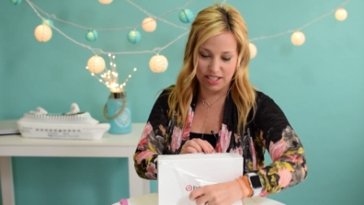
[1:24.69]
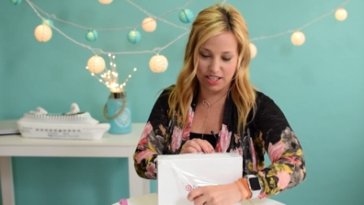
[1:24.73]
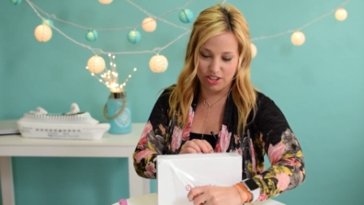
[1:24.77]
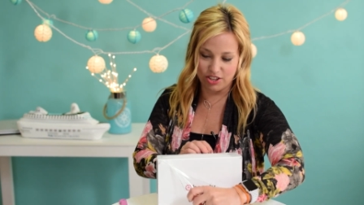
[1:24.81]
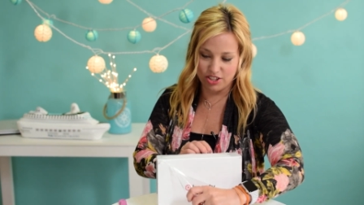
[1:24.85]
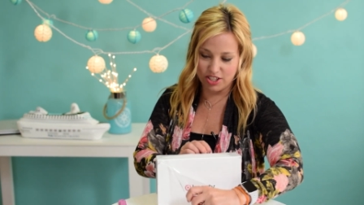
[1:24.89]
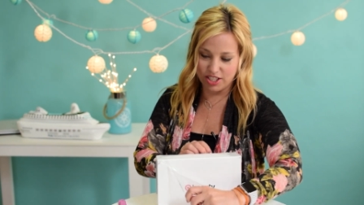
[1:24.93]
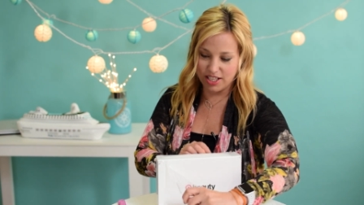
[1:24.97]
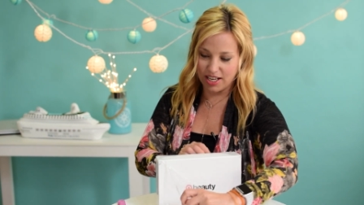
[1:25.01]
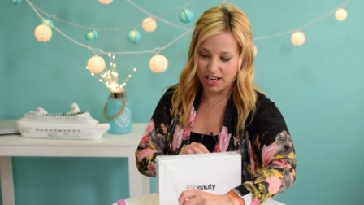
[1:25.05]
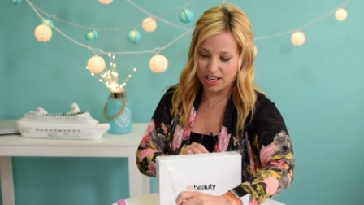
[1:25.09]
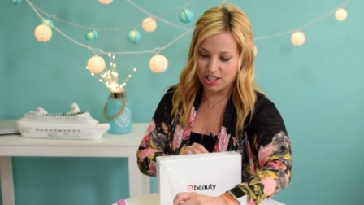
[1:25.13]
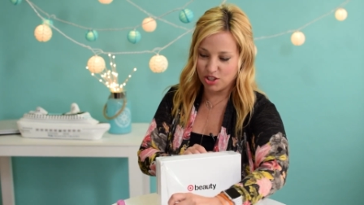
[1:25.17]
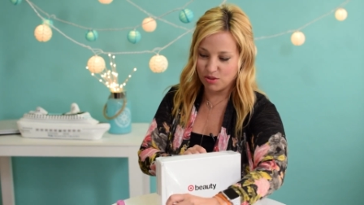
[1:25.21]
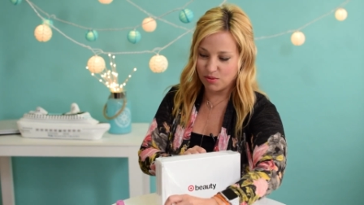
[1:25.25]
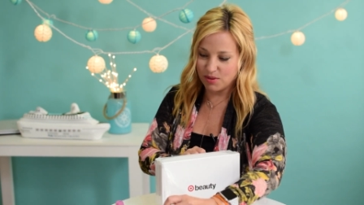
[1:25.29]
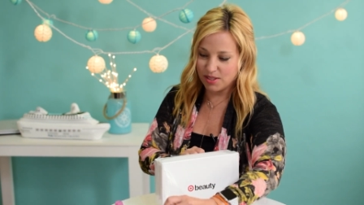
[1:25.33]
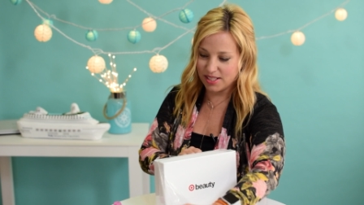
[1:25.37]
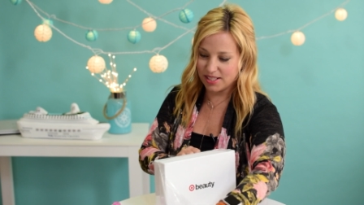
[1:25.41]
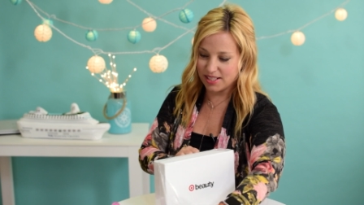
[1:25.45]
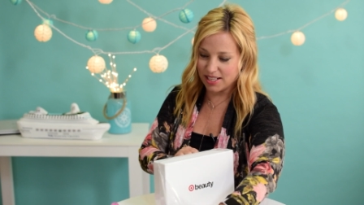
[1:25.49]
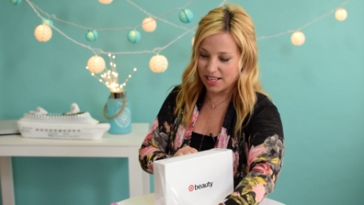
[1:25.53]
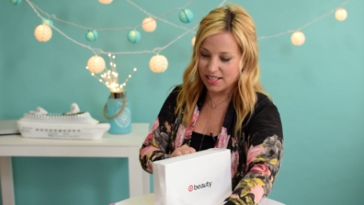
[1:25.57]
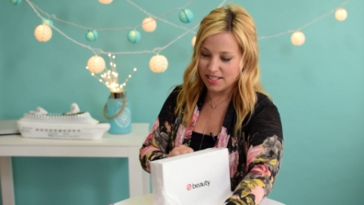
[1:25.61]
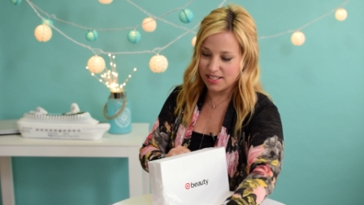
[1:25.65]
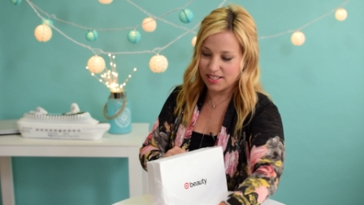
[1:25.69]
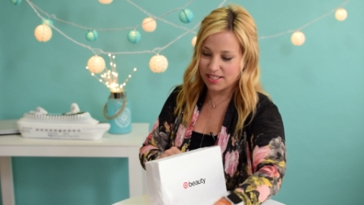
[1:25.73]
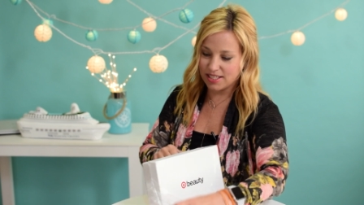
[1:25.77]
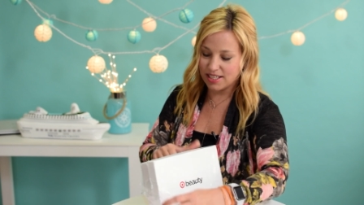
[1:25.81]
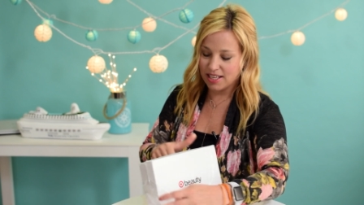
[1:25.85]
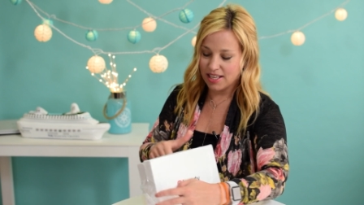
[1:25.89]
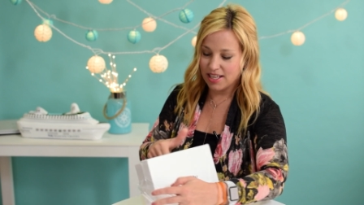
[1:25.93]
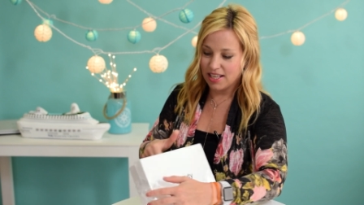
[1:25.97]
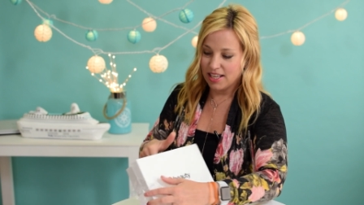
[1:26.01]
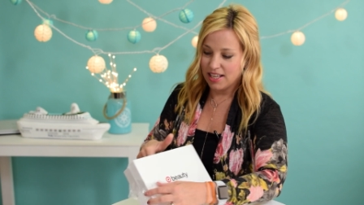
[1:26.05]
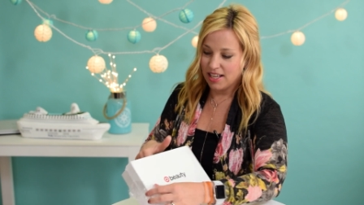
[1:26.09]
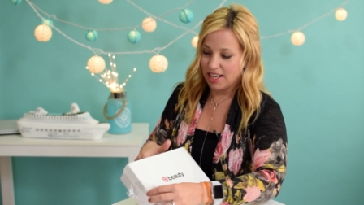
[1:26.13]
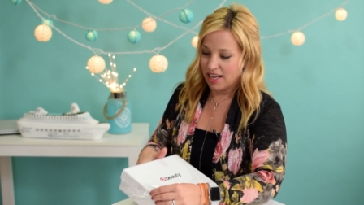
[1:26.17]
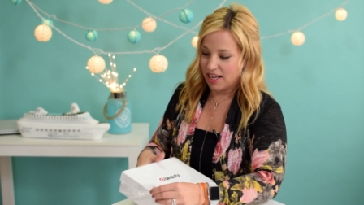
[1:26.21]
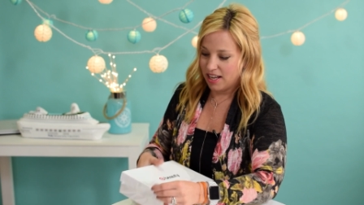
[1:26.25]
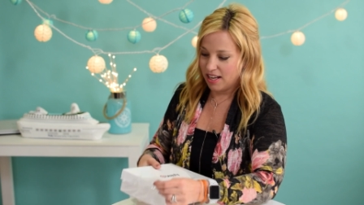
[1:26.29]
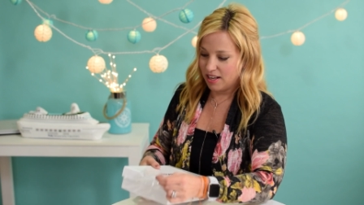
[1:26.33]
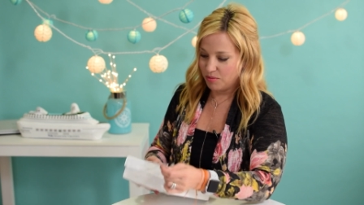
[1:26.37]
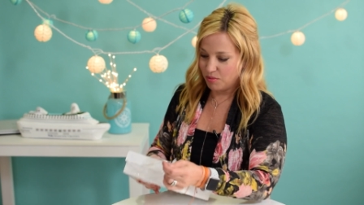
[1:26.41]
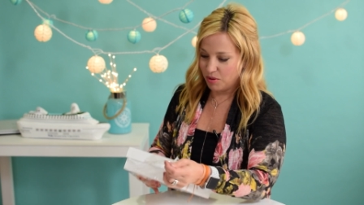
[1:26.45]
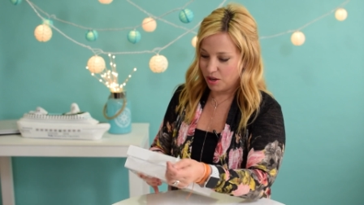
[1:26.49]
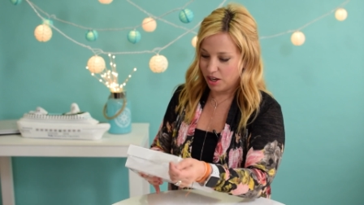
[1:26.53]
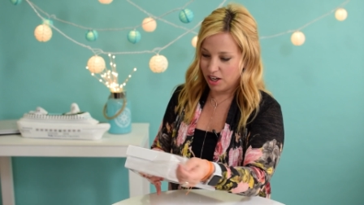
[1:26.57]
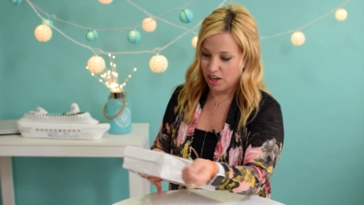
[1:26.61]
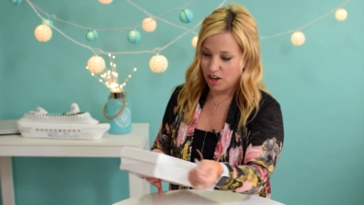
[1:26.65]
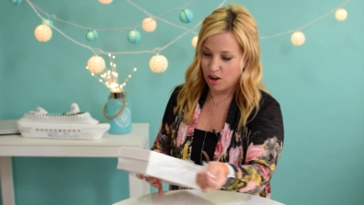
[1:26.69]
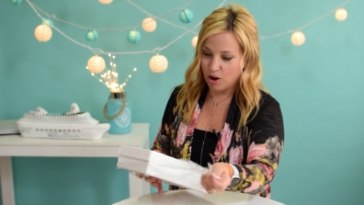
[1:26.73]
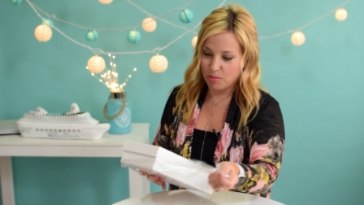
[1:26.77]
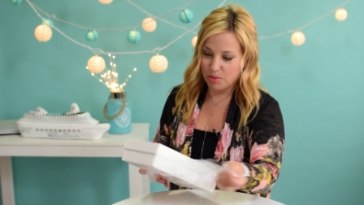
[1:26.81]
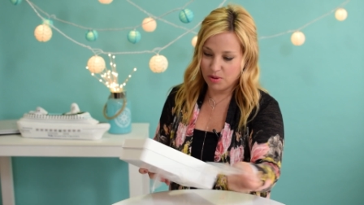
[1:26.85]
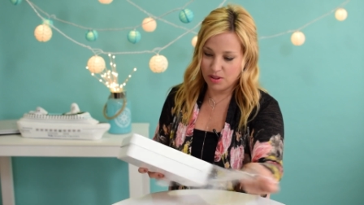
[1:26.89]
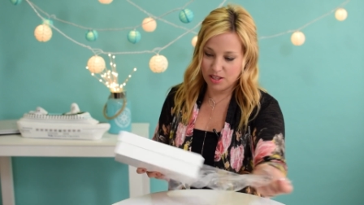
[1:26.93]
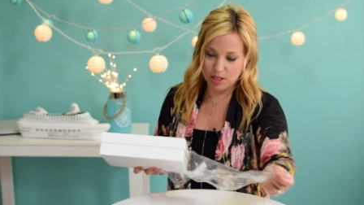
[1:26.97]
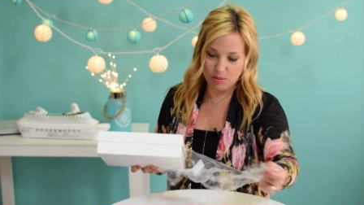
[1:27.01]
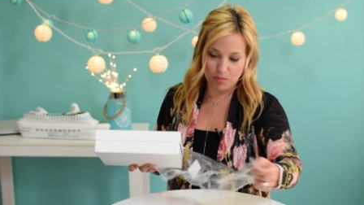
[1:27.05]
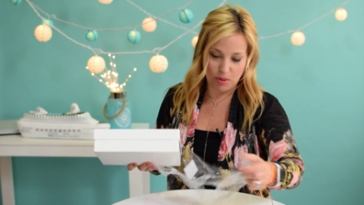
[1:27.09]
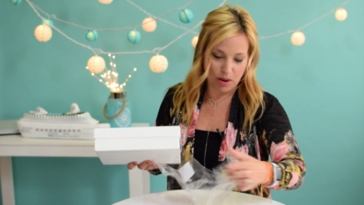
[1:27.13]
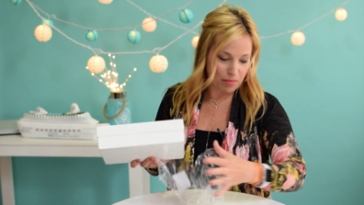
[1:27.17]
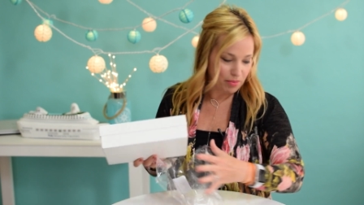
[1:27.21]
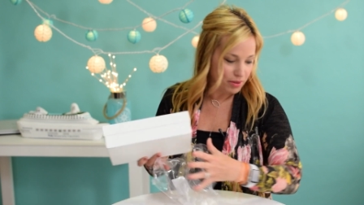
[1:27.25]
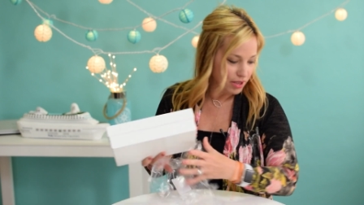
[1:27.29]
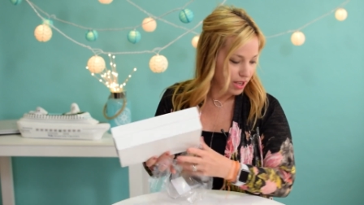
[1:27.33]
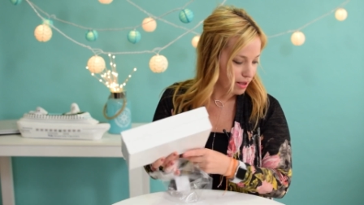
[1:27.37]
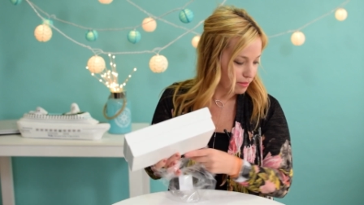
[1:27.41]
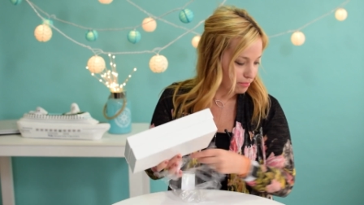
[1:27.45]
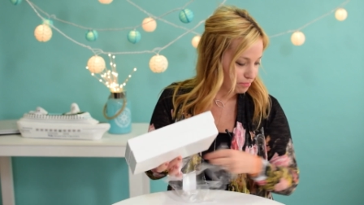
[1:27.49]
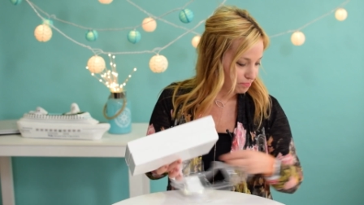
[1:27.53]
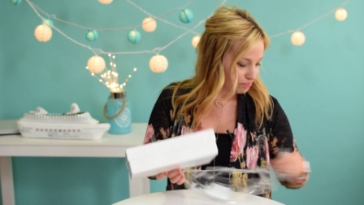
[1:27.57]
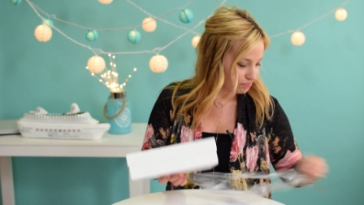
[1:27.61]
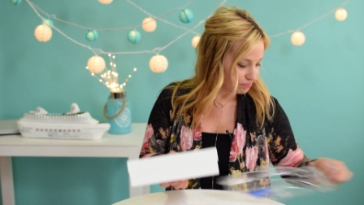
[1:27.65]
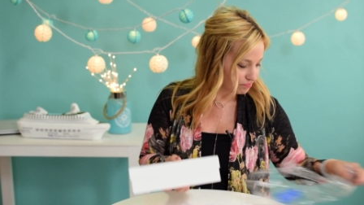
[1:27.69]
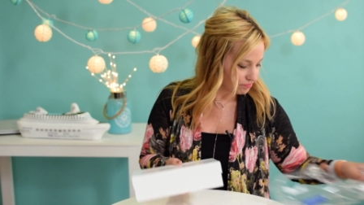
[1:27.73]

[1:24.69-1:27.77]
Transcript: here today to assist. And we're gonna open this puppy up.